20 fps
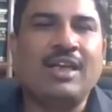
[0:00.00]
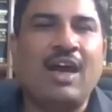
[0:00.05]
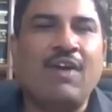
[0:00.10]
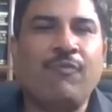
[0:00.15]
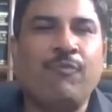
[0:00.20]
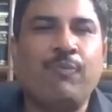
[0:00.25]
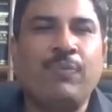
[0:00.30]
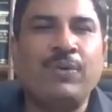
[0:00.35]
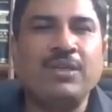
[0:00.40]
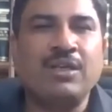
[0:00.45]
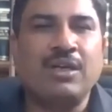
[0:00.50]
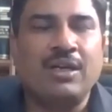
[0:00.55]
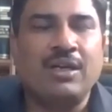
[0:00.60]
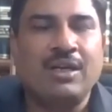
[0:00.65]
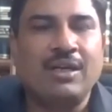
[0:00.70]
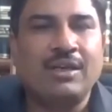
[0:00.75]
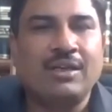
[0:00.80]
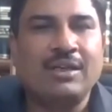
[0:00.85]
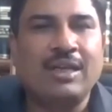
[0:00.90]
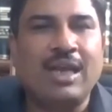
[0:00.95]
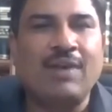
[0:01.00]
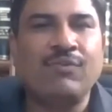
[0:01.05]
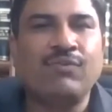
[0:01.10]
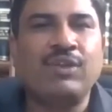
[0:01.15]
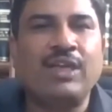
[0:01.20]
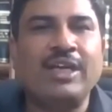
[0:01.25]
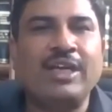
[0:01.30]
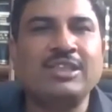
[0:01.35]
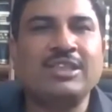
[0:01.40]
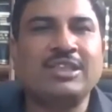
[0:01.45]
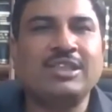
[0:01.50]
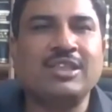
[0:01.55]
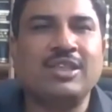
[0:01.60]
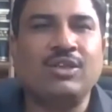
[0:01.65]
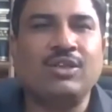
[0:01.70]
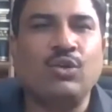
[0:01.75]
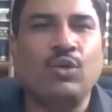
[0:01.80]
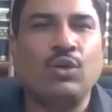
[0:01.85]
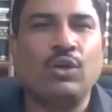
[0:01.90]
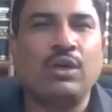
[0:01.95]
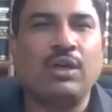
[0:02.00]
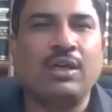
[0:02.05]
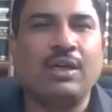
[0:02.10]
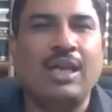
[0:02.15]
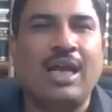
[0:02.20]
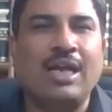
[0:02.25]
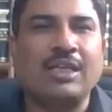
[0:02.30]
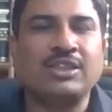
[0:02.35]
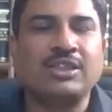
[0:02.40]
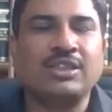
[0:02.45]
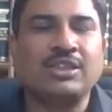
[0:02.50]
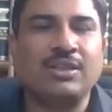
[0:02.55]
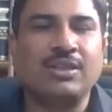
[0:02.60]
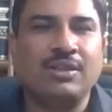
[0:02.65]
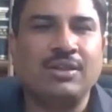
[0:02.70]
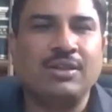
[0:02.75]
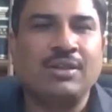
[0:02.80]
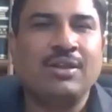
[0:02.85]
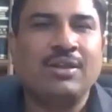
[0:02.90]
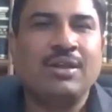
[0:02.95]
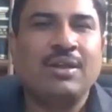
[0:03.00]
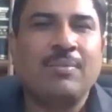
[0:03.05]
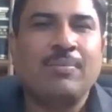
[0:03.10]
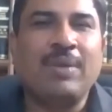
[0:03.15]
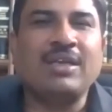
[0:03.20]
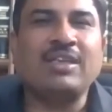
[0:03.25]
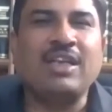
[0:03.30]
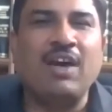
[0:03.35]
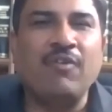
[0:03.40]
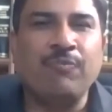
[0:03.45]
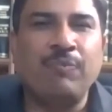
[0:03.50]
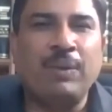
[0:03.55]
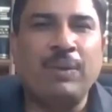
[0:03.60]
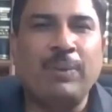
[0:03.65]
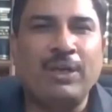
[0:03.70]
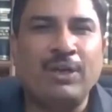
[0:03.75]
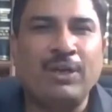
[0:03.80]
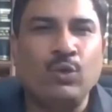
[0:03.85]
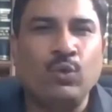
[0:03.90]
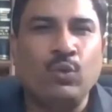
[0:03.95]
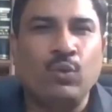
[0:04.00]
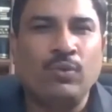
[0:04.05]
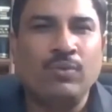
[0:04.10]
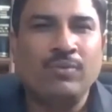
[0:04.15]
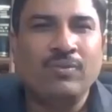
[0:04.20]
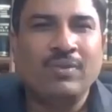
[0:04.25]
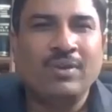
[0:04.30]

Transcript: tough things don't last, but tough people do.